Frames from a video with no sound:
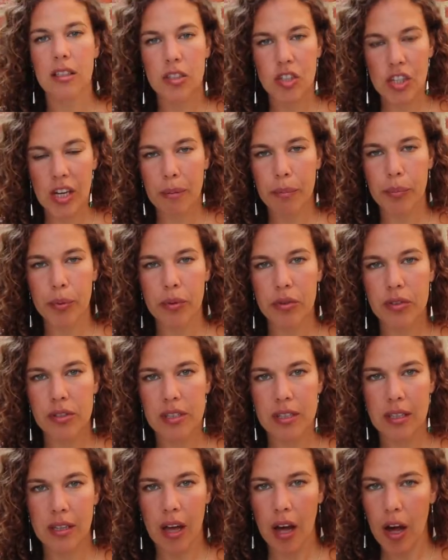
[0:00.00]

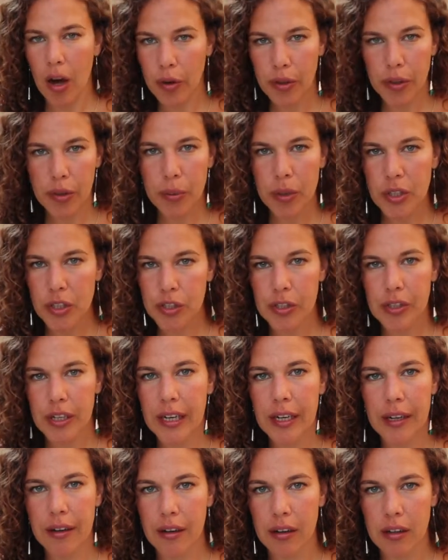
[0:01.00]
Shampoos, how do you wash your
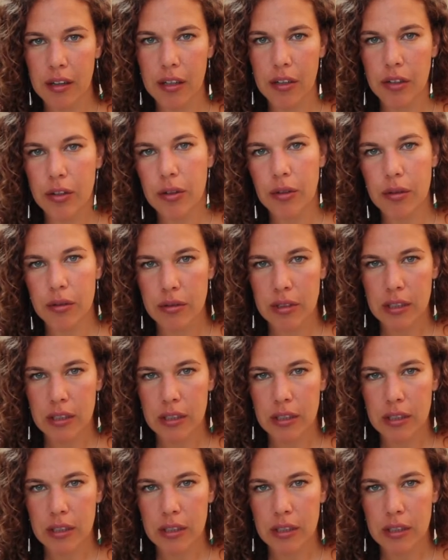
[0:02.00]
hair, you know?